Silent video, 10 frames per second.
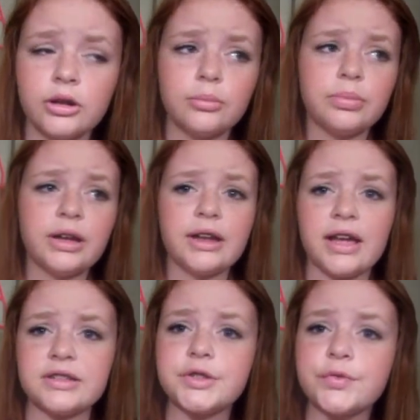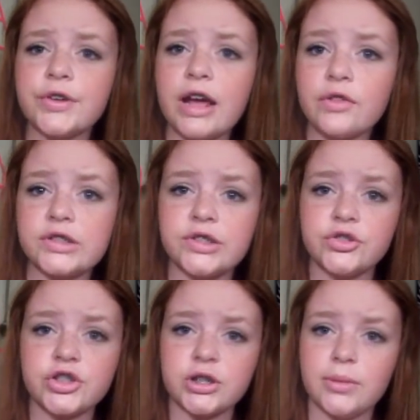But yeah, so for now this is
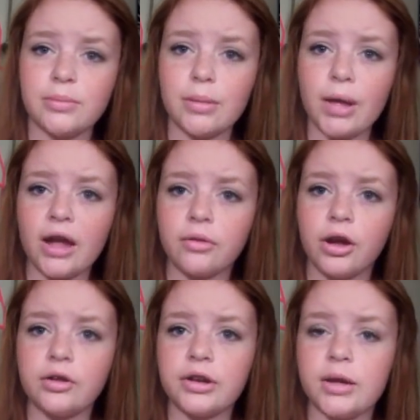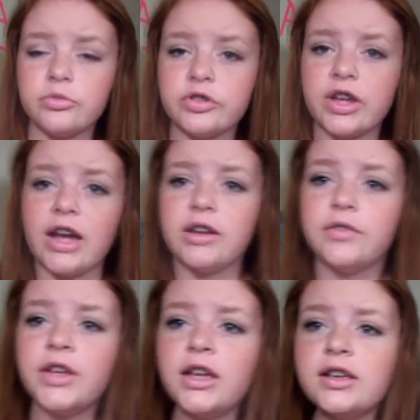just going to be my background. I'm just kind of
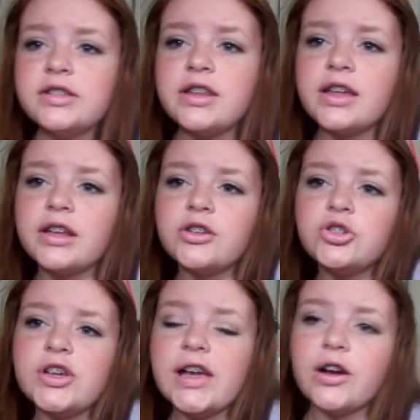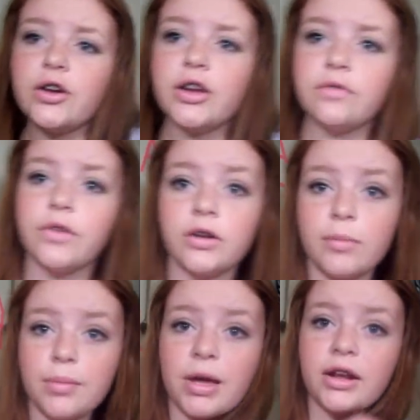sitting in a chair in front of
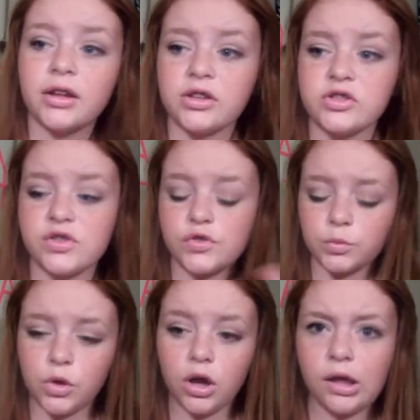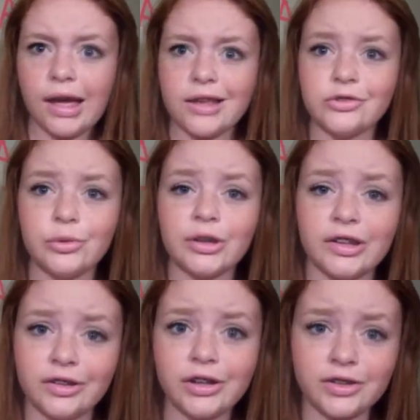my bed against this wall, as you can
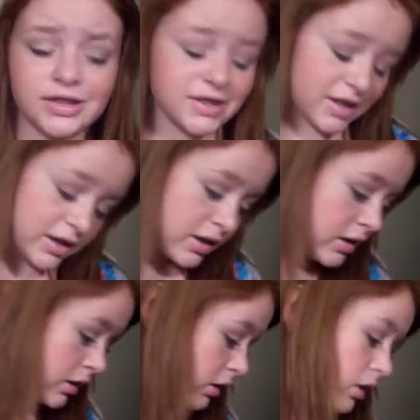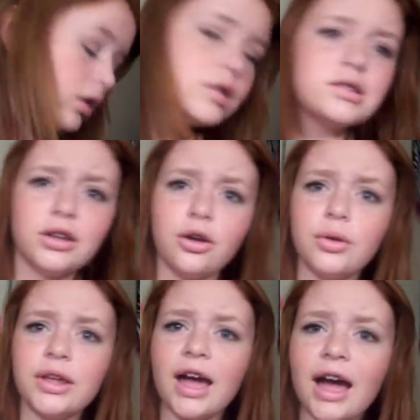clearly see. So
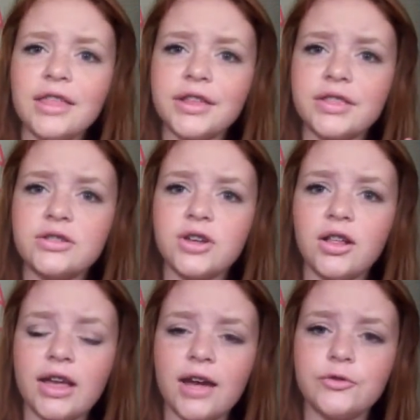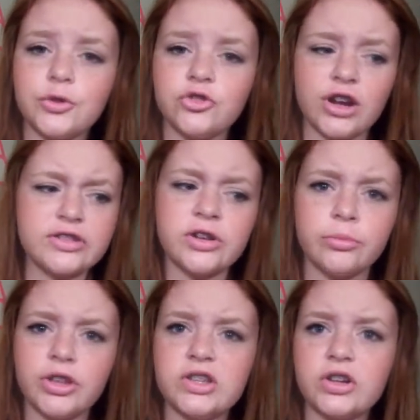yeah, I think that's all I have to address, and I'm
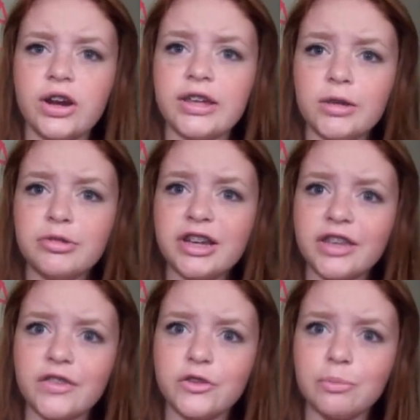really sorry I keep clicking this